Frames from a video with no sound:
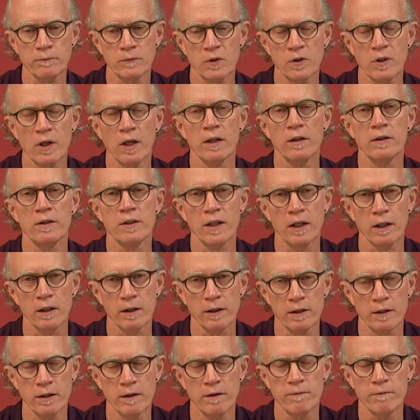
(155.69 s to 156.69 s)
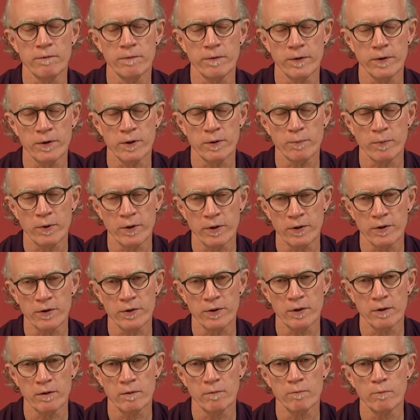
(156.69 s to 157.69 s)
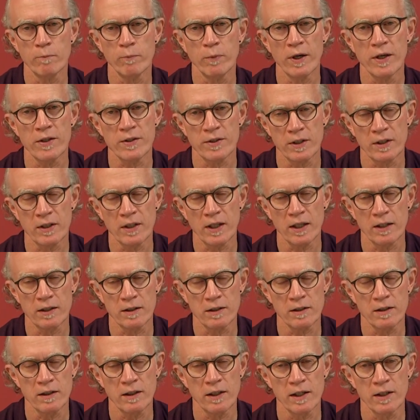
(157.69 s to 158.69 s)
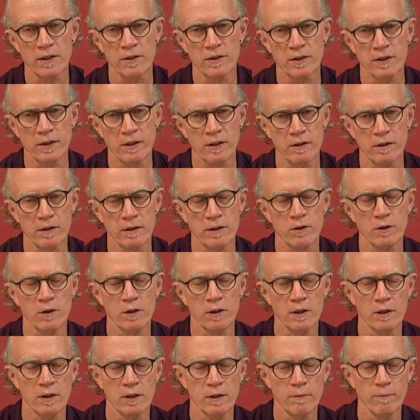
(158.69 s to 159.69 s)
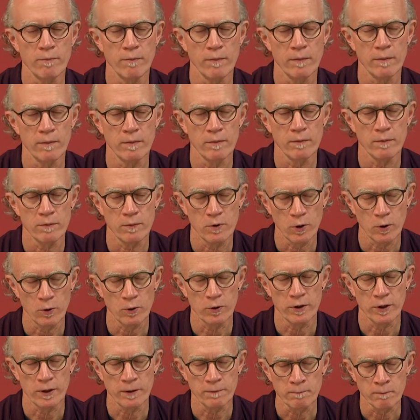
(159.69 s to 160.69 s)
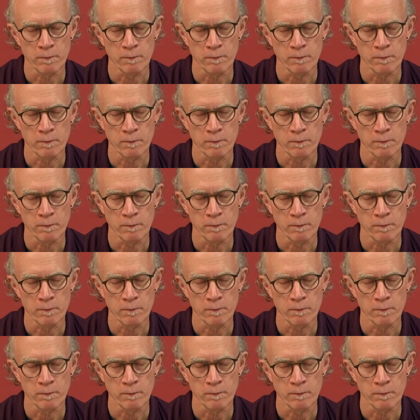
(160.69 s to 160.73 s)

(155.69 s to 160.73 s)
So I'll tell it in first person, present tense, as she told it.